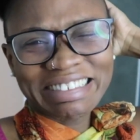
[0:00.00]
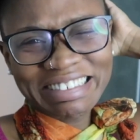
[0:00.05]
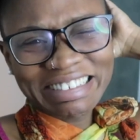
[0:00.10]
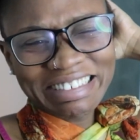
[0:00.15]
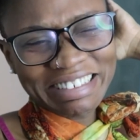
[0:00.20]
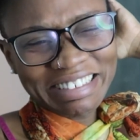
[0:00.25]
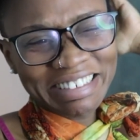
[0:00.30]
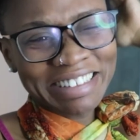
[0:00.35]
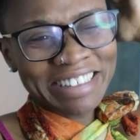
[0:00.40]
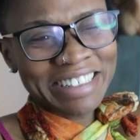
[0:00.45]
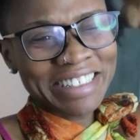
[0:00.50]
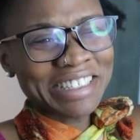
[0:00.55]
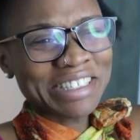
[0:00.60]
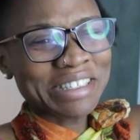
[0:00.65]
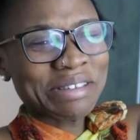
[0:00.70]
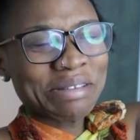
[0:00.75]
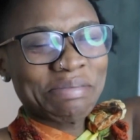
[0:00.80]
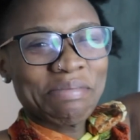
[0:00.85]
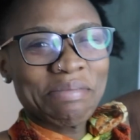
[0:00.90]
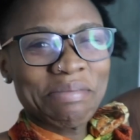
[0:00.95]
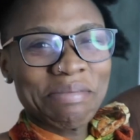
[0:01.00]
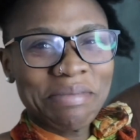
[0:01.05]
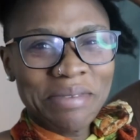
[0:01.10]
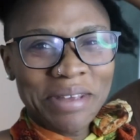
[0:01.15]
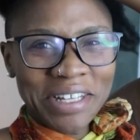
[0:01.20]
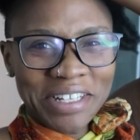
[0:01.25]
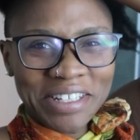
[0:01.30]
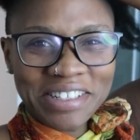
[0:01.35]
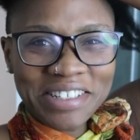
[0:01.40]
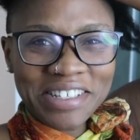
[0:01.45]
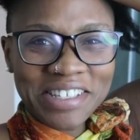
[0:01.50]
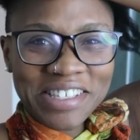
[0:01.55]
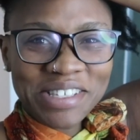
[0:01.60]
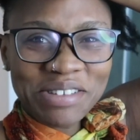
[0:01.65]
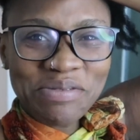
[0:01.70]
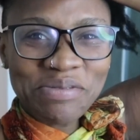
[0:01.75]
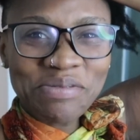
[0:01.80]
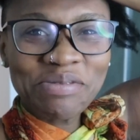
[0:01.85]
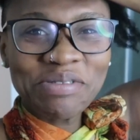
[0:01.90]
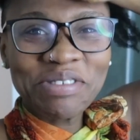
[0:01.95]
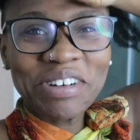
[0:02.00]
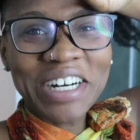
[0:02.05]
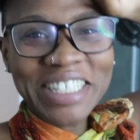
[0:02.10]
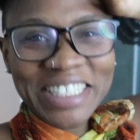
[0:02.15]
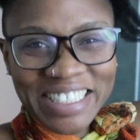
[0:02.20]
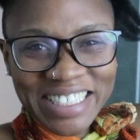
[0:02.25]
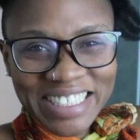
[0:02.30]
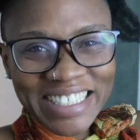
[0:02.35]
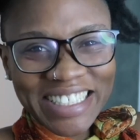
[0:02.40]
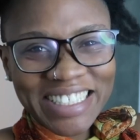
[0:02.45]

Oh god, it smells. What?